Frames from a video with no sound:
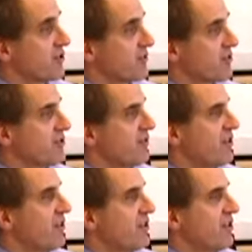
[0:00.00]
First of
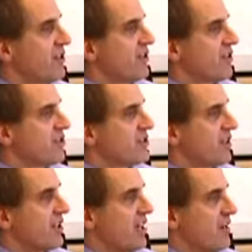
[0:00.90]
all, there's
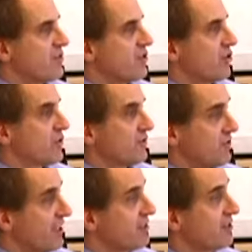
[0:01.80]
optical
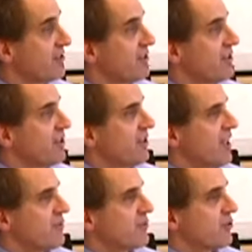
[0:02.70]
reflective,
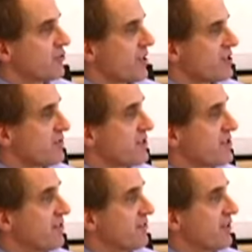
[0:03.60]
optical
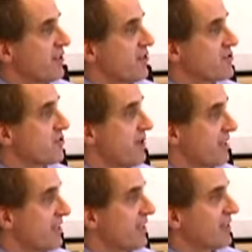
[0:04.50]
transmissive, and also
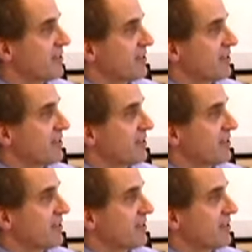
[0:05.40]
magnetic.